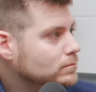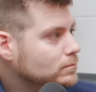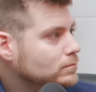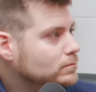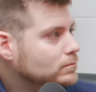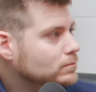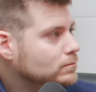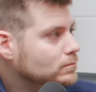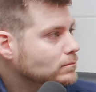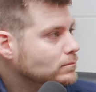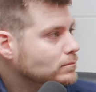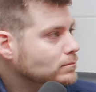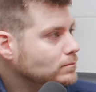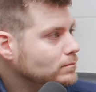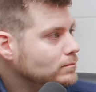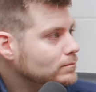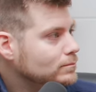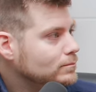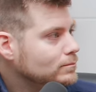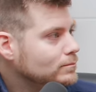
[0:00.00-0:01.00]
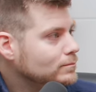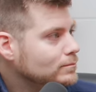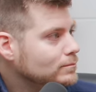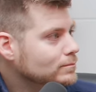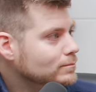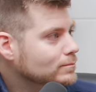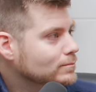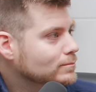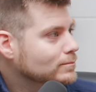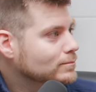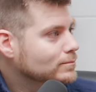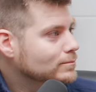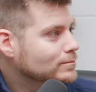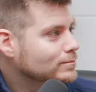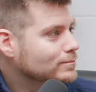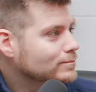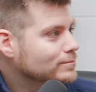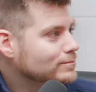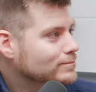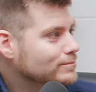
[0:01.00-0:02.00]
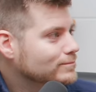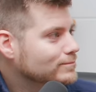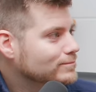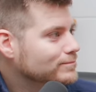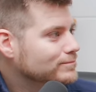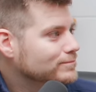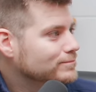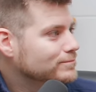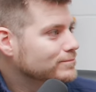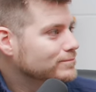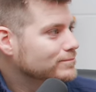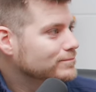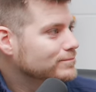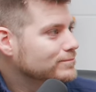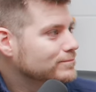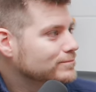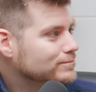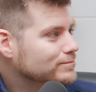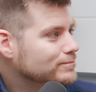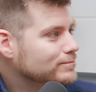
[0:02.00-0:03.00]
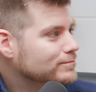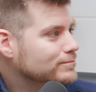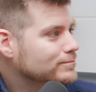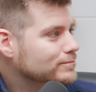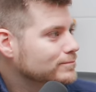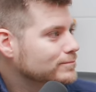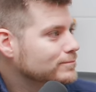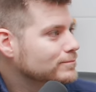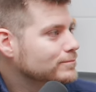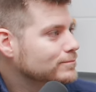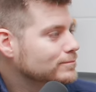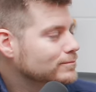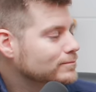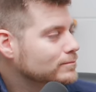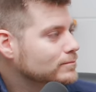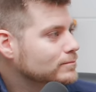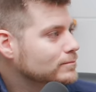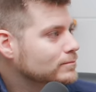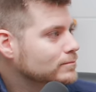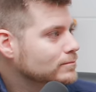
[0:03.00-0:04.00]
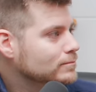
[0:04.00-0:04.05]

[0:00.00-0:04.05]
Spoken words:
The person shown says nothing.